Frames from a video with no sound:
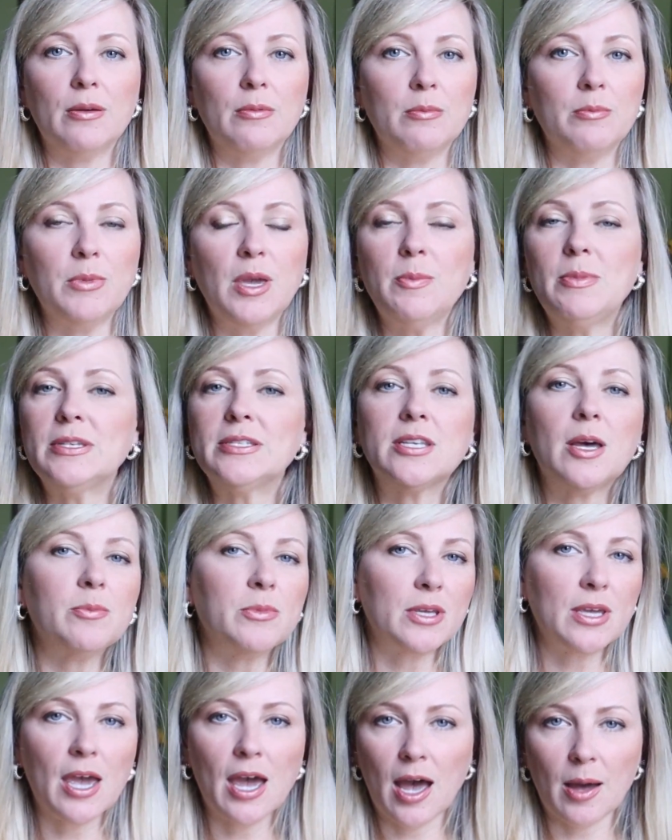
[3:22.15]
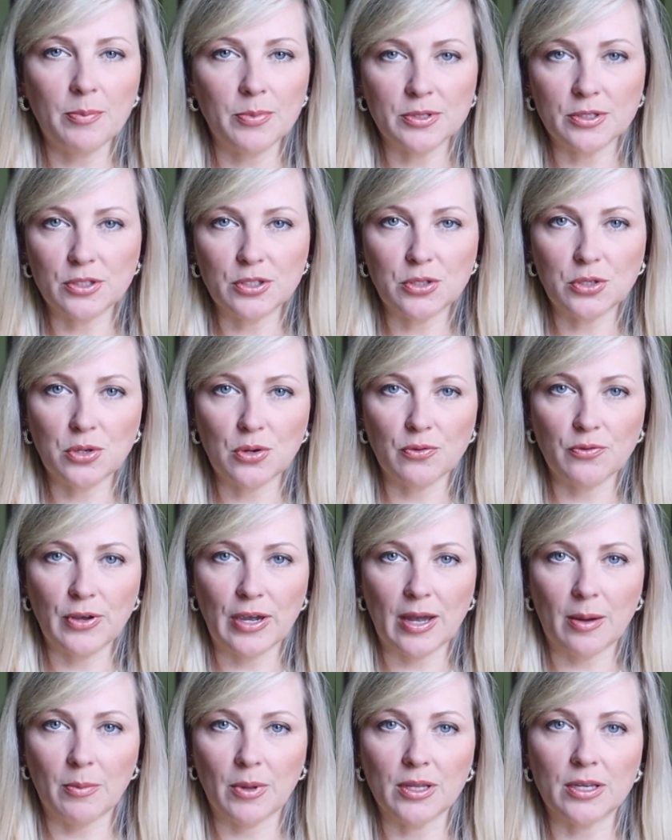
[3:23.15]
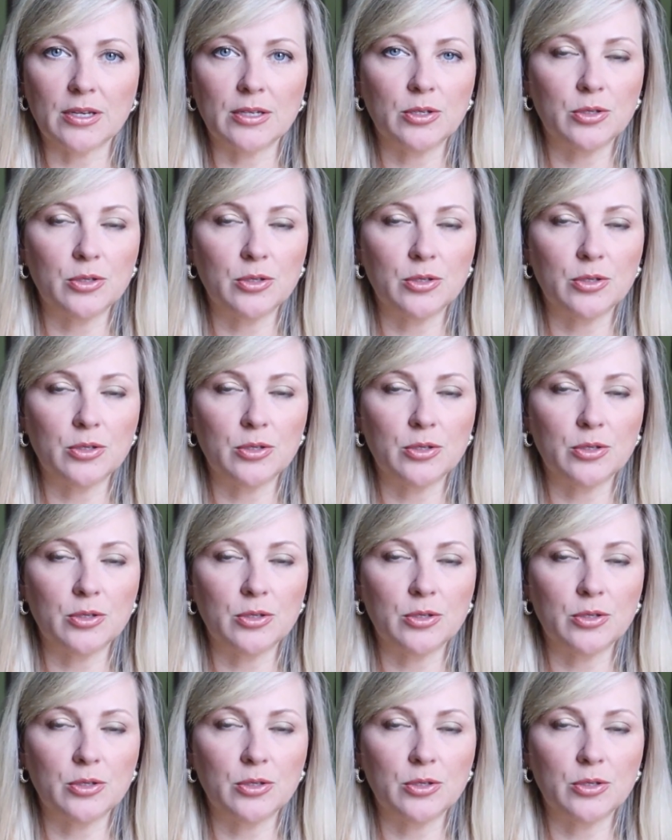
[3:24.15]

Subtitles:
maybe something happens to your family,